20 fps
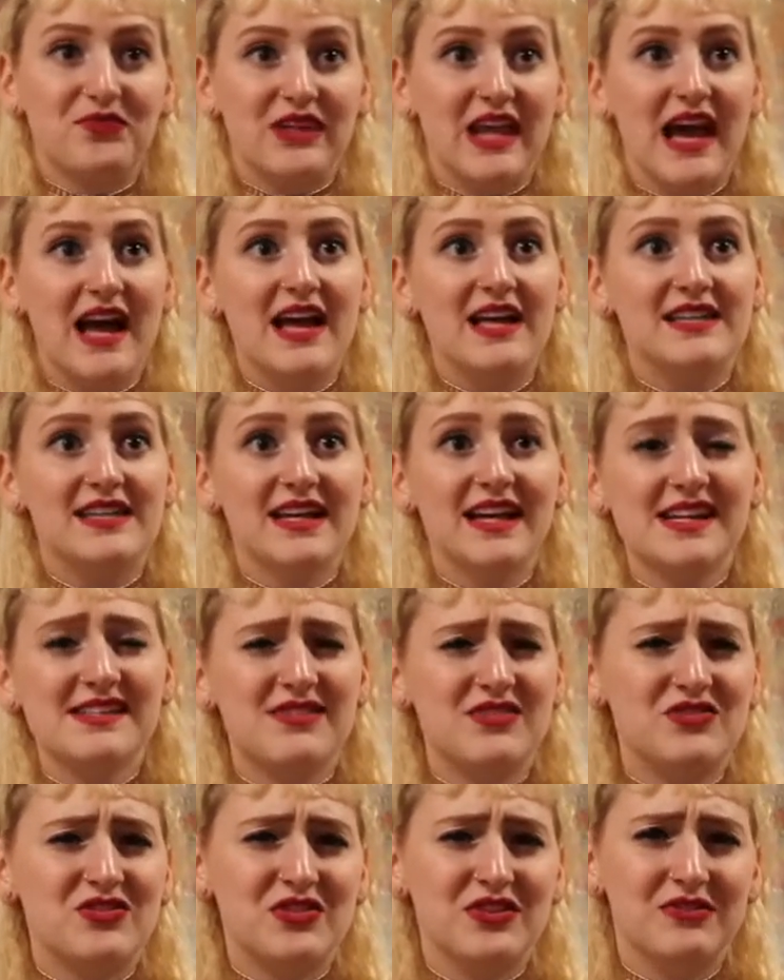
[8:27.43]
And I guess
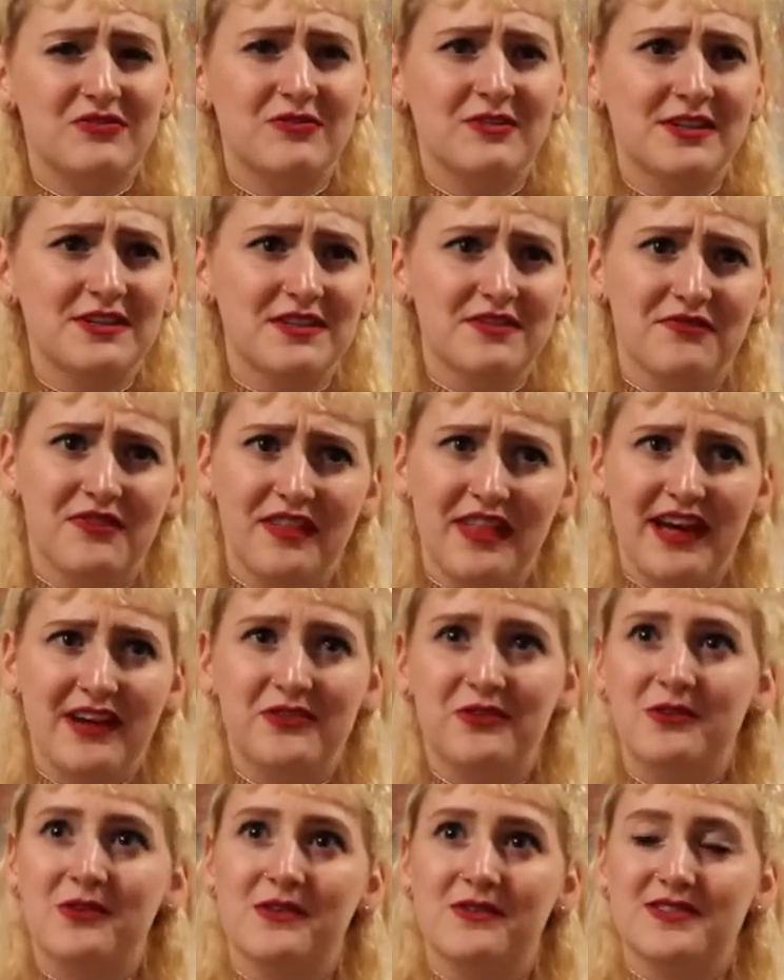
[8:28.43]
there's good reason for that,
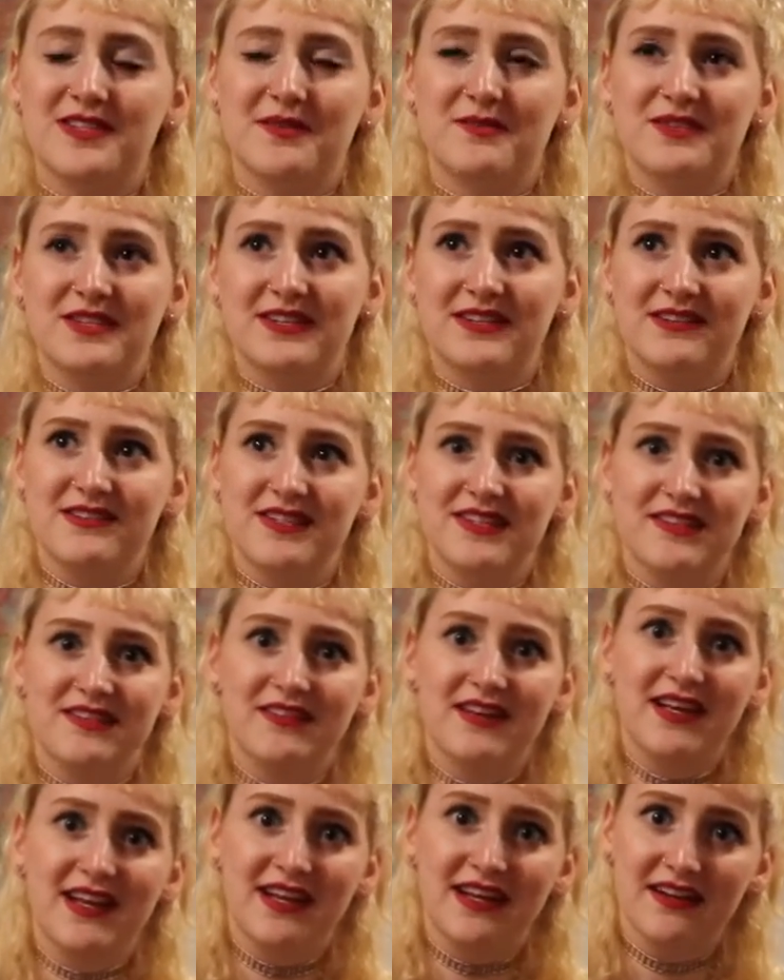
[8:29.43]
who goes upstairs
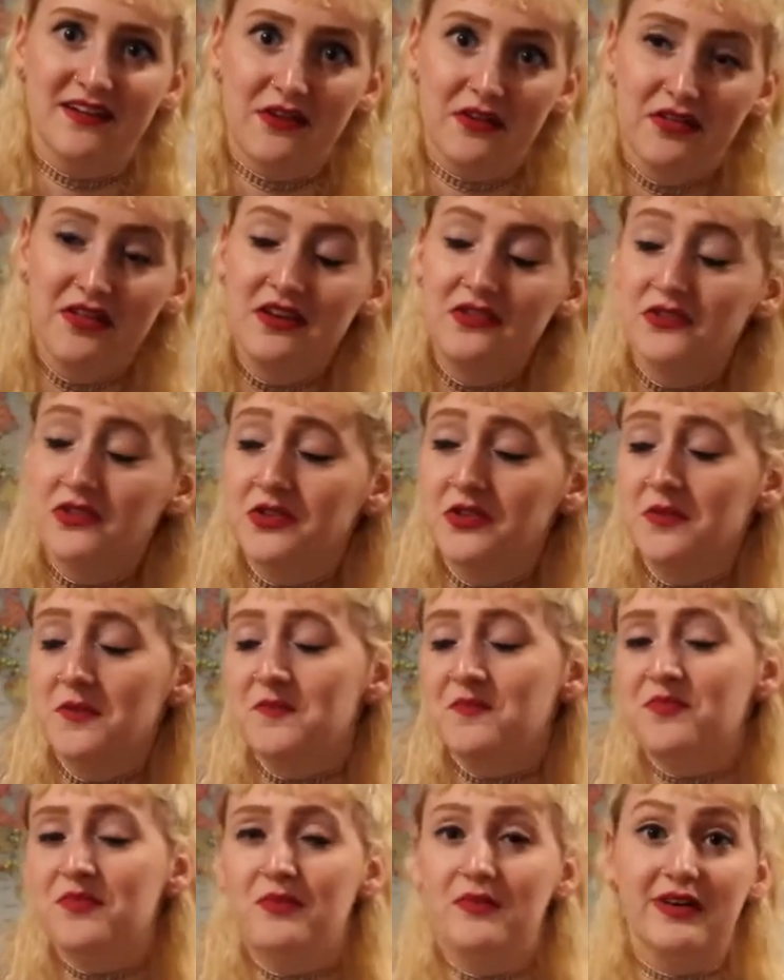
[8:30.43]
in a cathedral,
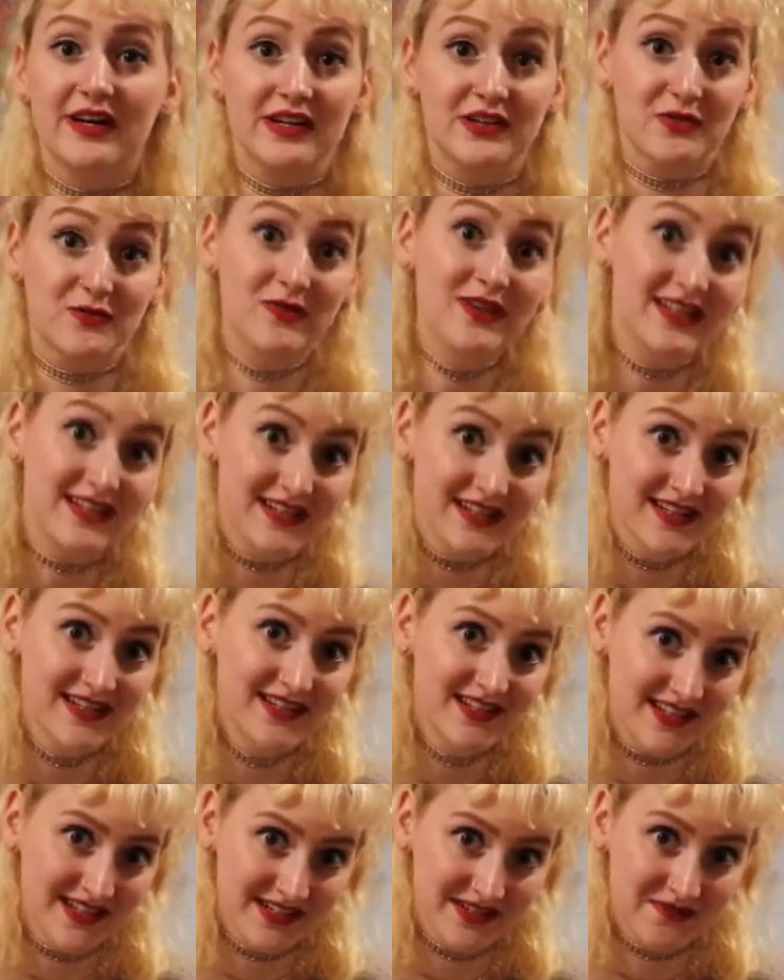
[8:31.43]
but we
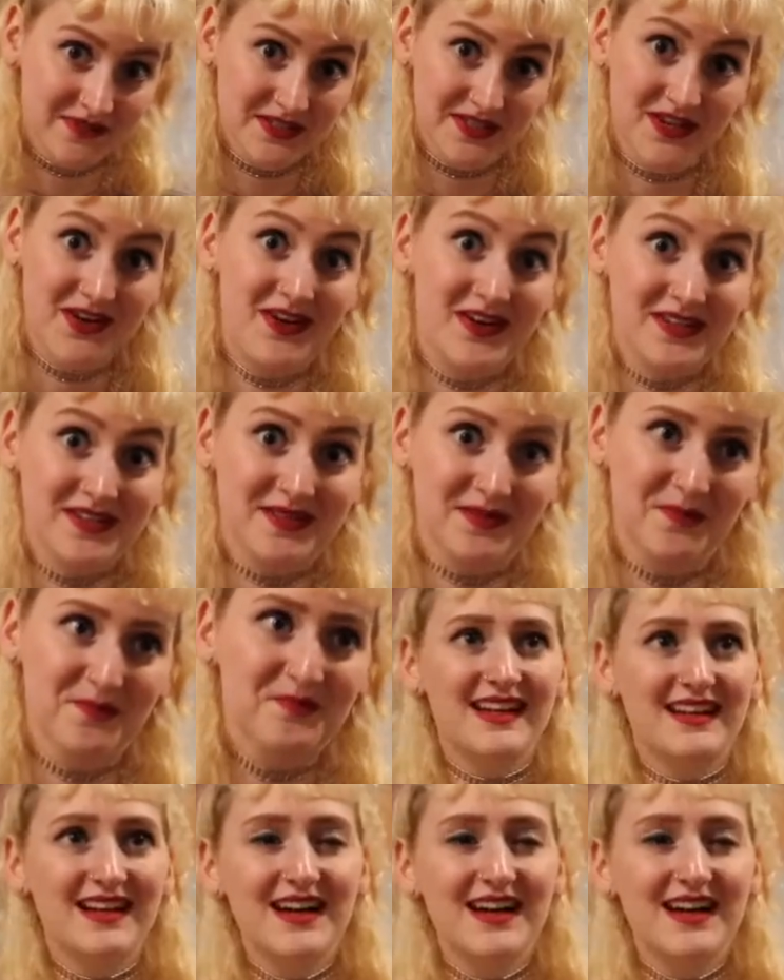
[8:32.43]
did, and it was awesome.